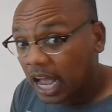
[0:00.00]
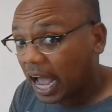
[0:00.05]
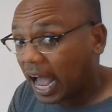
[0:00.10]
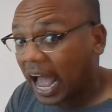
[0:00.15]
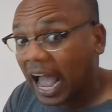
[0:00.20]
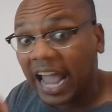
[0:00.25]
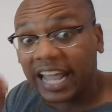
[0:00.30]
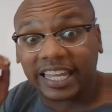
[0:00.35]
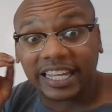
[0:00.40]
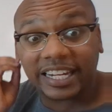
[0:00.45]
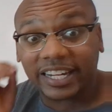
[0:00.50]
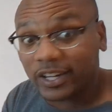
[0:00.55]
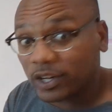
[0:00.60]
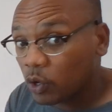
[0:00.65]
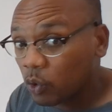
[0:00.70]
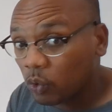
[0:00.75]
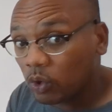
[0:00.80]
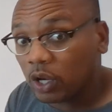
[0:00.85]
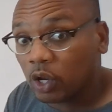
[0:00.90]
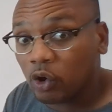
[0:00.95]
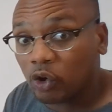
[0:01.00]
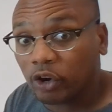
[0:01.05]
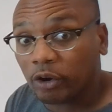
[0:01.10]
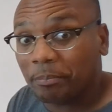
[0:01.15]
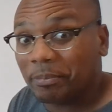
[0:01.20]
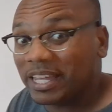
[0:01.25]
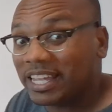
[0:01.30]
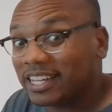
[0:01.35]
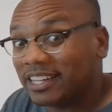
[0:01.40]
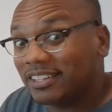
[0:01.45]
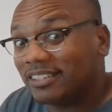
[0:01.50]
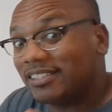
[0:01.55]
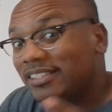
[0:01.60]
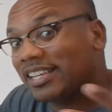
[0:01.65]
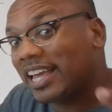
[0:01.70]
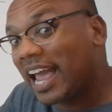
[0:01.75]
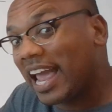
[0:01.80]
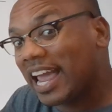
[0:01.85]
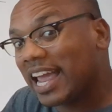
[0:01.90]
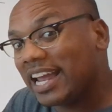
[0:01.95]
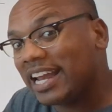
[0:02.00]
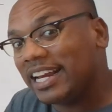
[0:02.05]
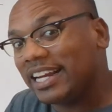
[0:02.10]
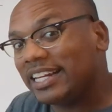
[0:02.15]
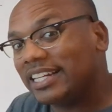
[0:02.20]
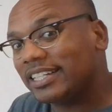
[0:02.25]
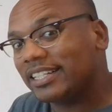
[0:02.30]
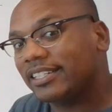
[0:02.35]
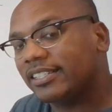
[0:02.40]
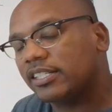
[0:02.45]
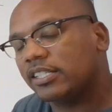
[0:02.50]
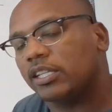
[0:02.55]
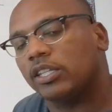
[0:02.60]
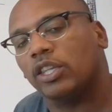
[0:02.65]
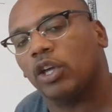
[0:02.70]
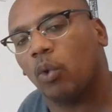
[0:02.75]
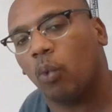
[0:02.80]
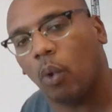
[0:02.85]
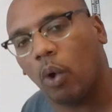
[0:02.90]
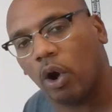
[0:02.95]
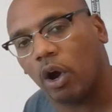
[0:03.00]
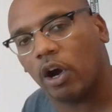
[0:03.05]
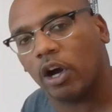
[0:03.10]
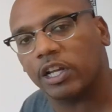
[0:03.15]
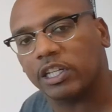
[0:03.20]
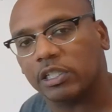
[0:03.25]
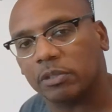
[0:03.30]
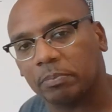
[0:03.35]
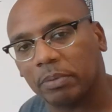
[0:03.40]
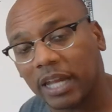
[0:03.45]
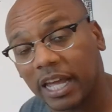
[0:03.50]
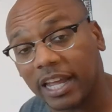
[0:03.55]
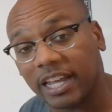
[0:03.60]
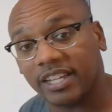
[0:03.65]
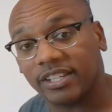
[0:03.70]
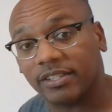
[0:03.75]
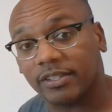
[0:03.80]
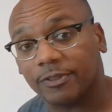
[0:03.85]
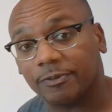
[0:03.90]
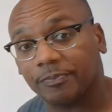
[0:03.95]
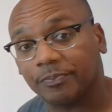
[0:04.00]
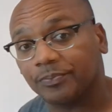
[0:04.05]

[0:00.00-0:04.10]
I can no longer be contained to the ones place.